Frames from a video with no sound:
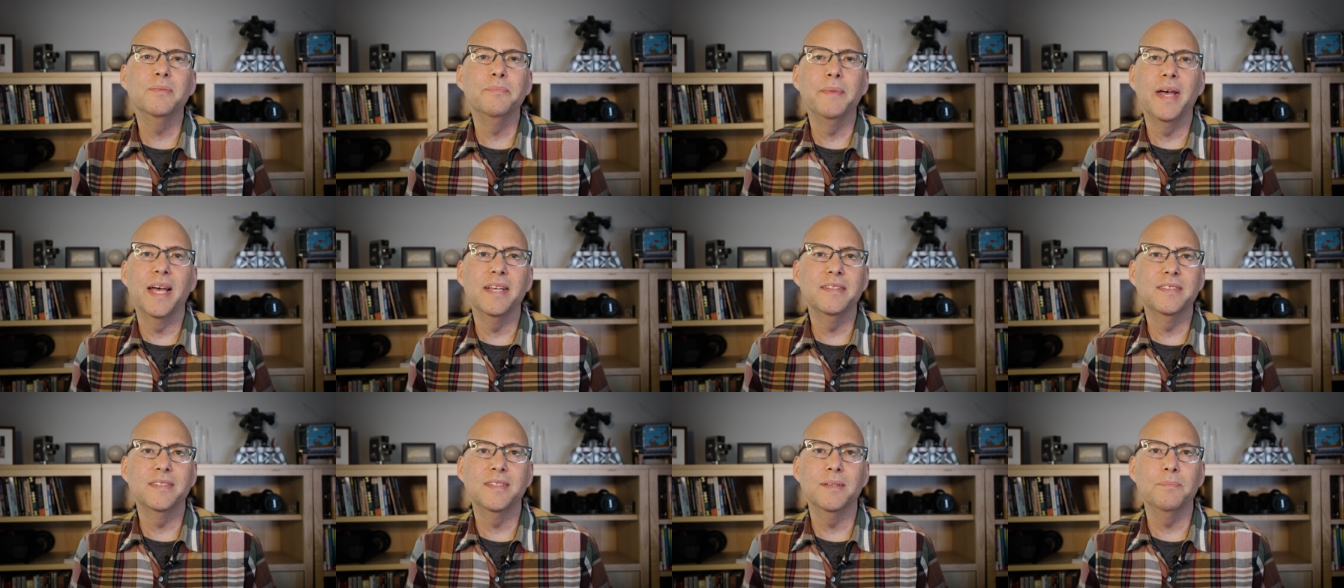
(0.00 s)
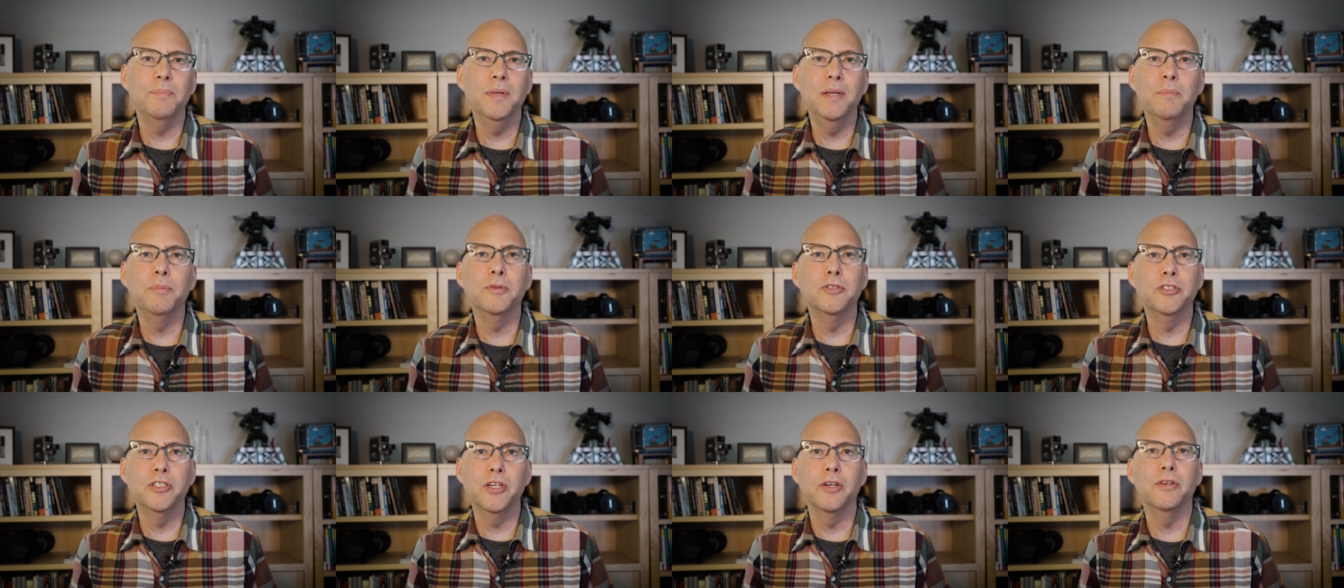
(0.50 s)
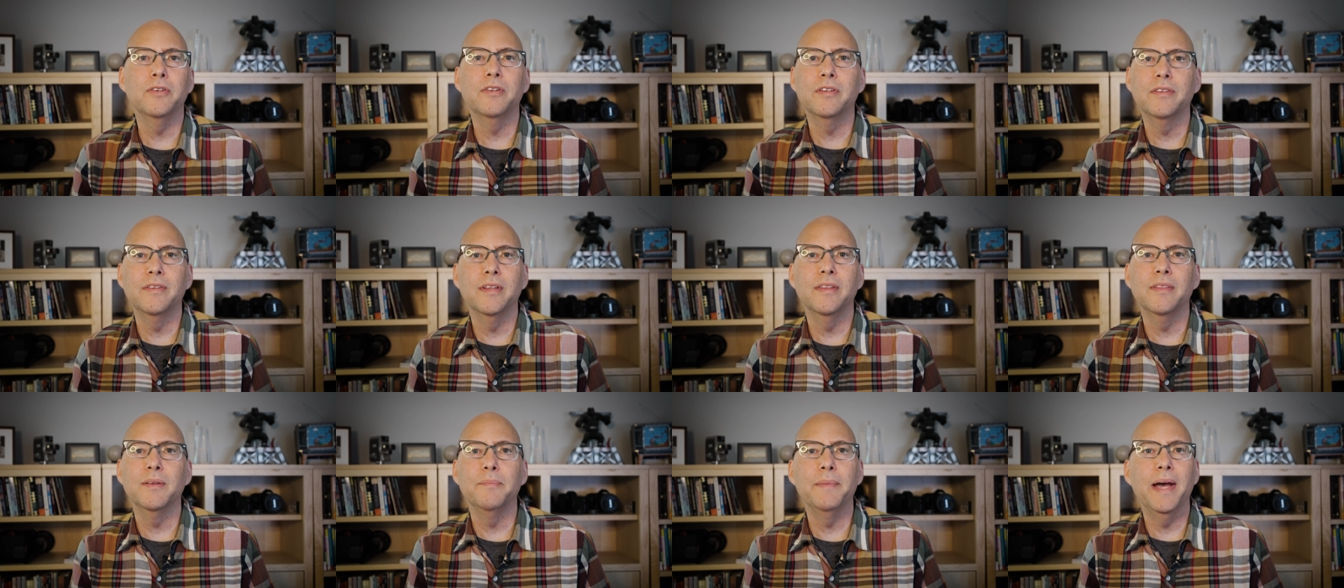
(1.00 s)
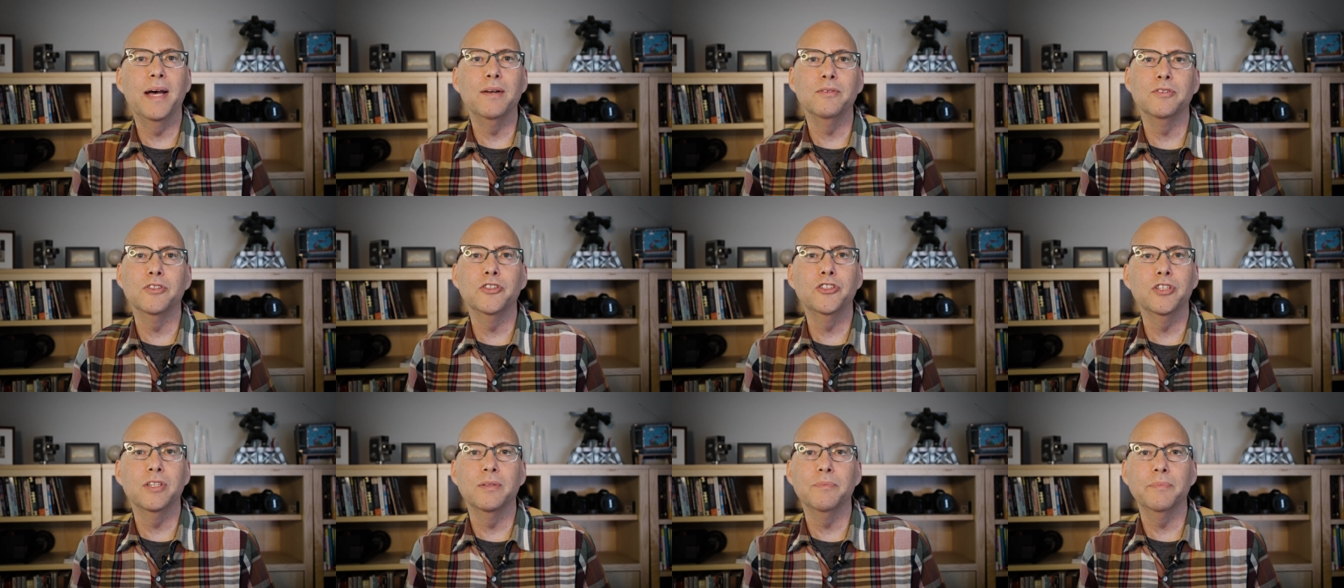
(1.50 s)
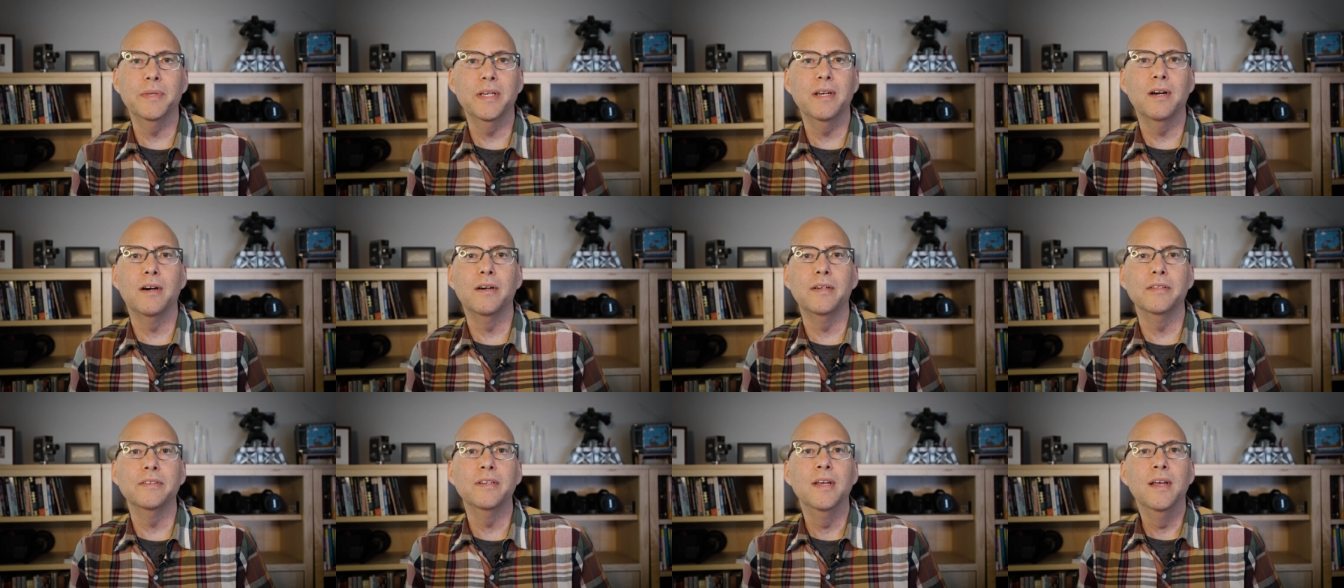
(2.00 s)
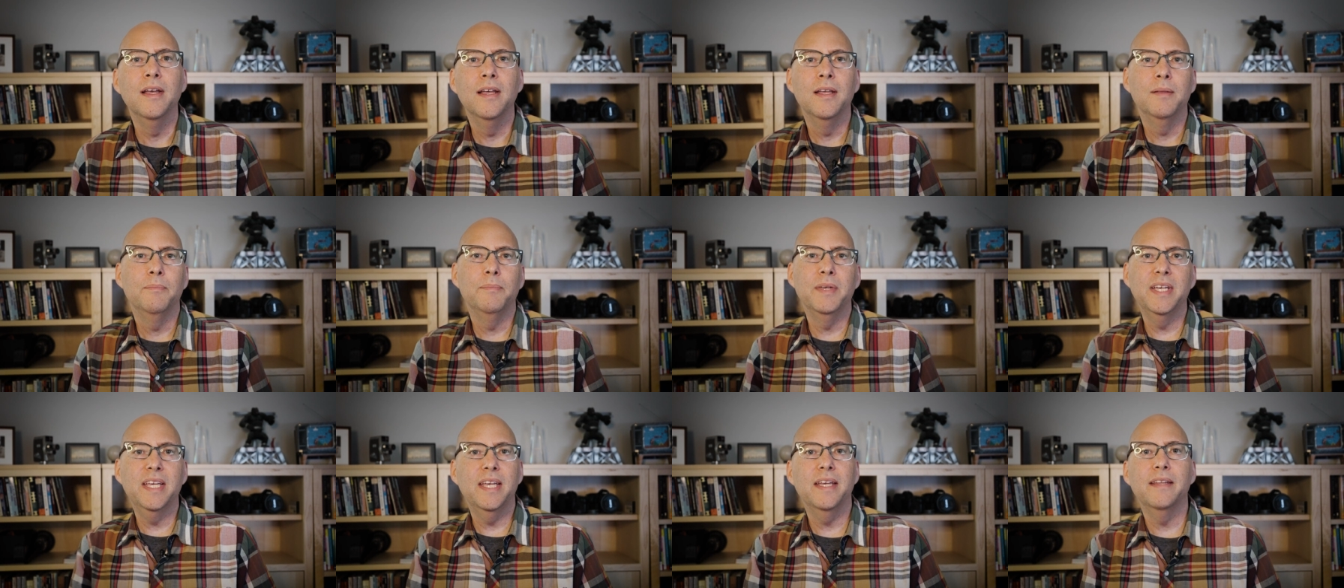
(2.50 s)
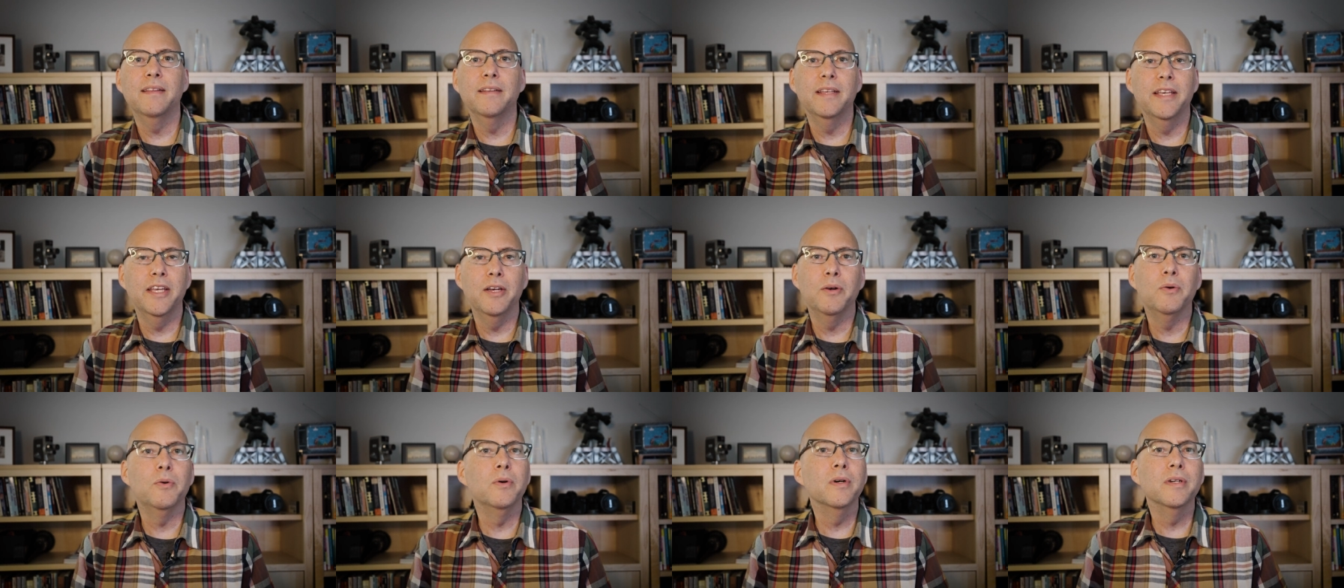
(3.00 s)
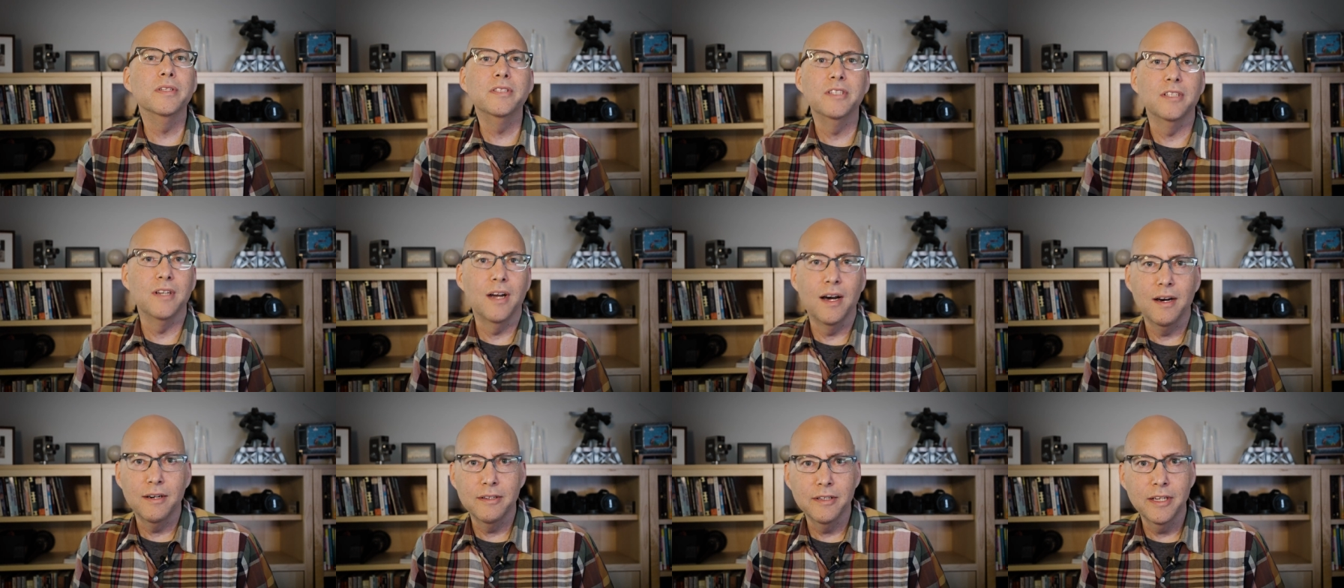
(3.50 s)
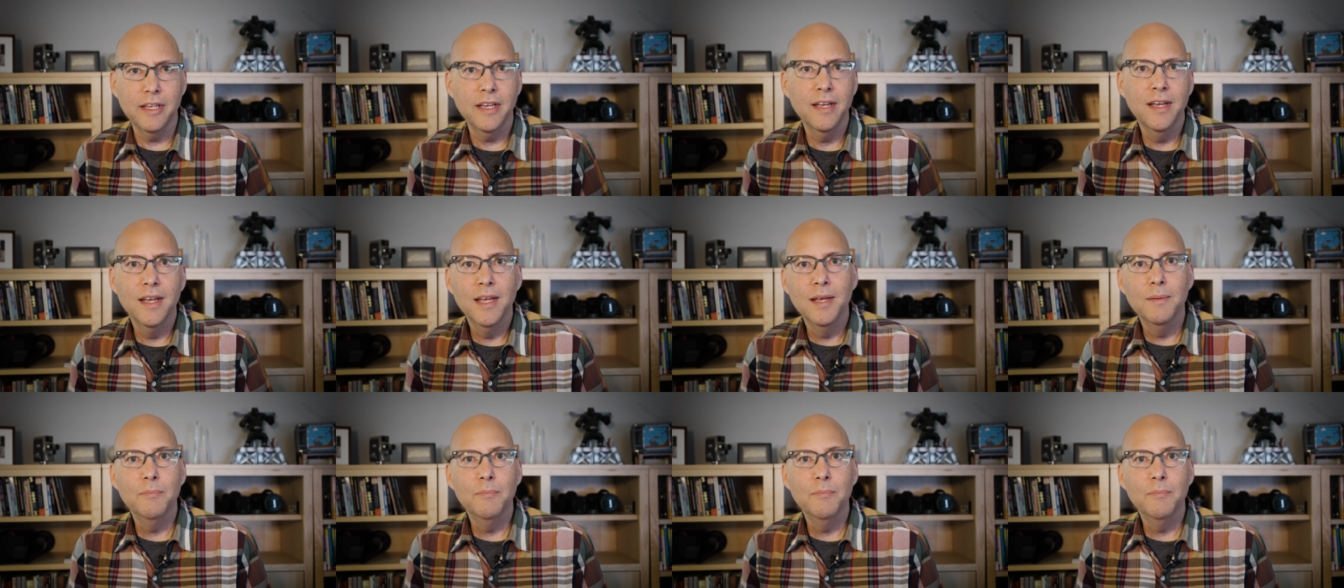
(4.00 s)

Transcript: a mess that people joked that the mountain shouldn't be called McKinley or Denali,